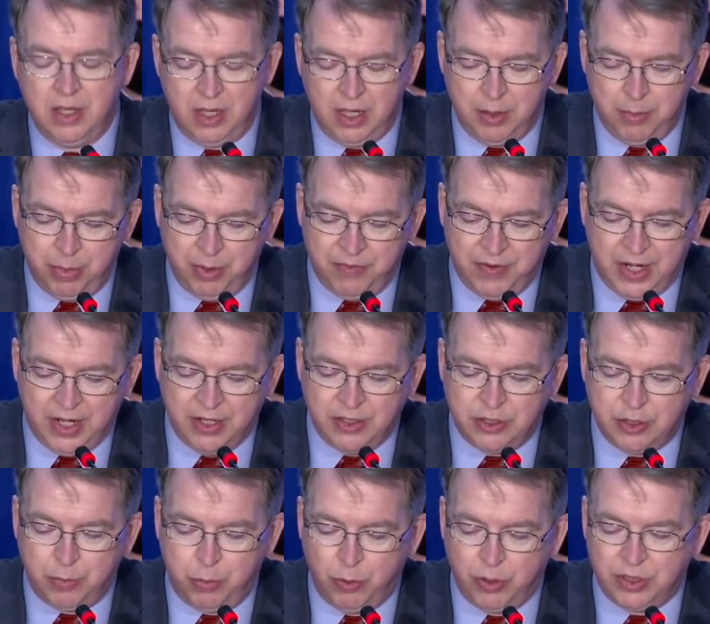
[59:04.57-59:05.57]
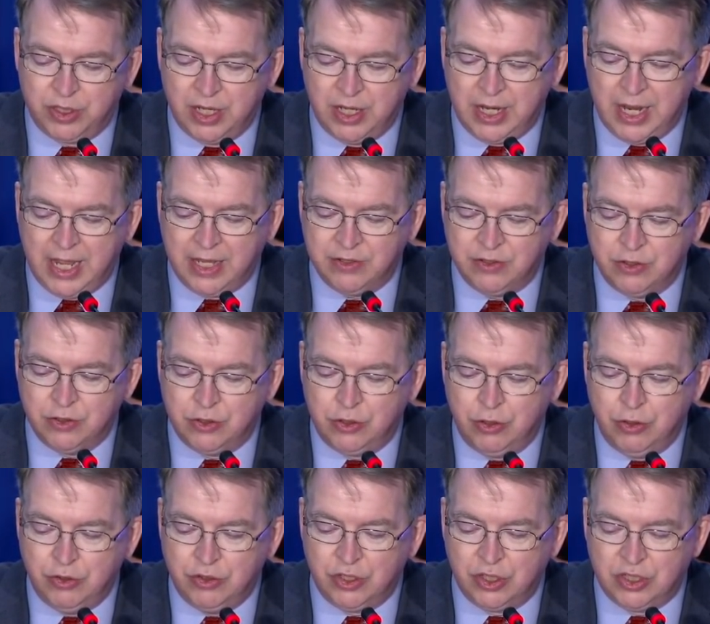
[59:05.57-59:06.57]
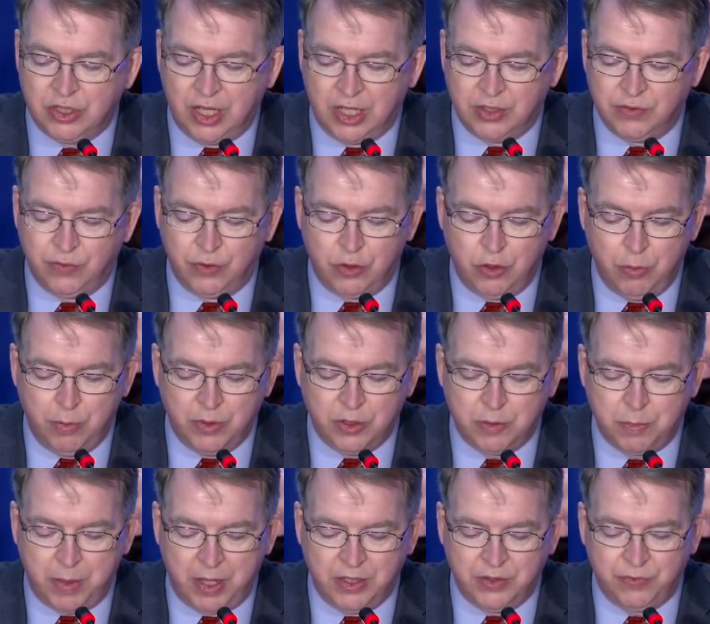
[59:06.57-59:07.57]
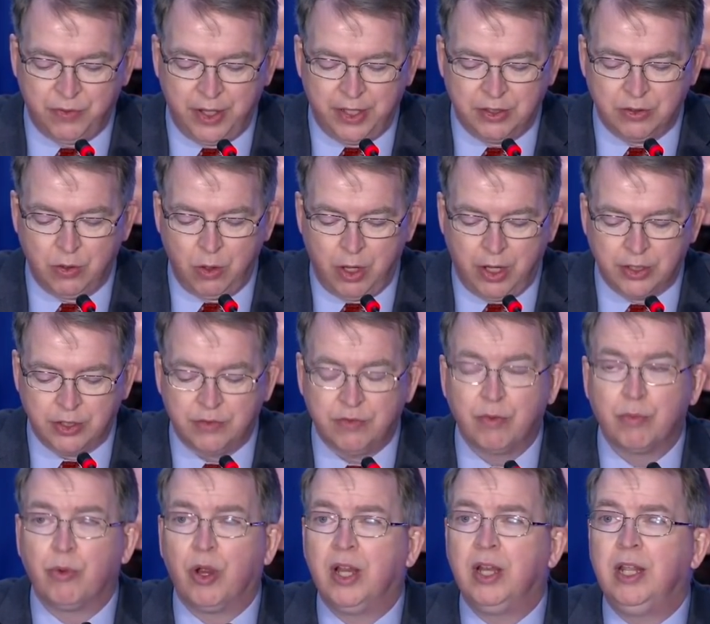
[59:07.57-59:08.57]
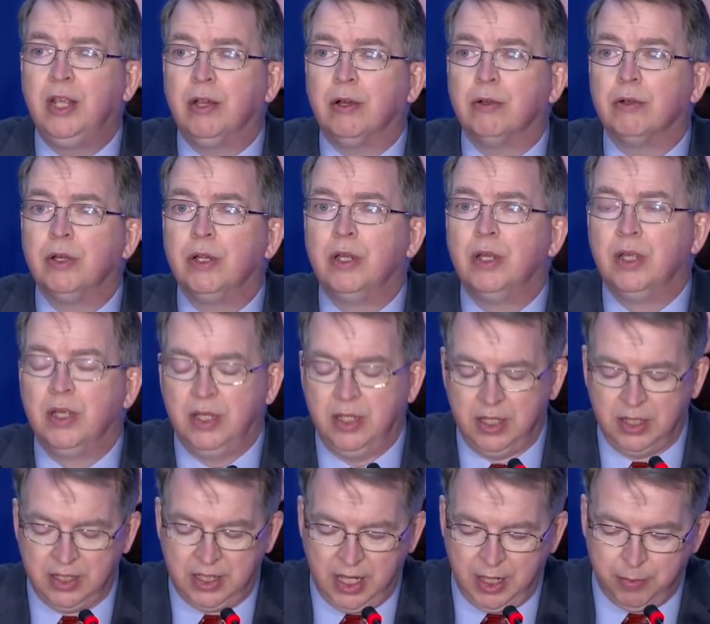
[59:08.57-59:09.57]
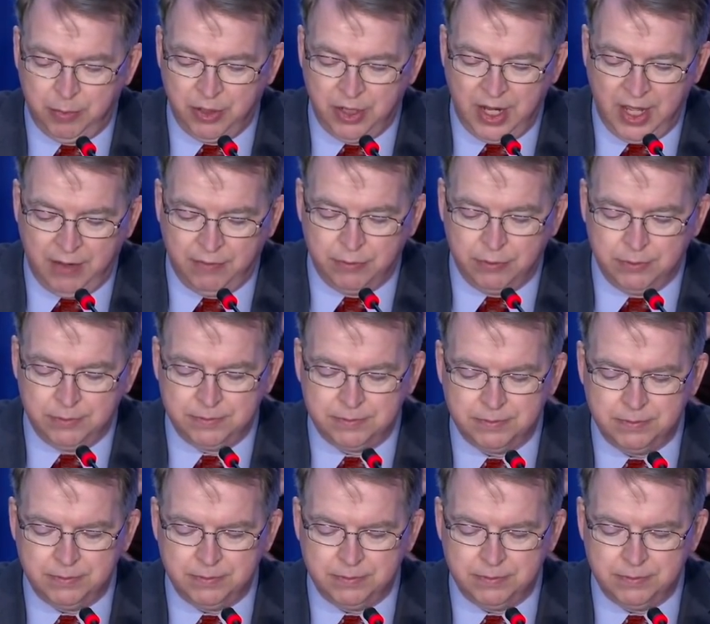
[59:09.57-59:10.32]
and provided support to NASA's two successful human space flights launched from right here in Cape Canaveral.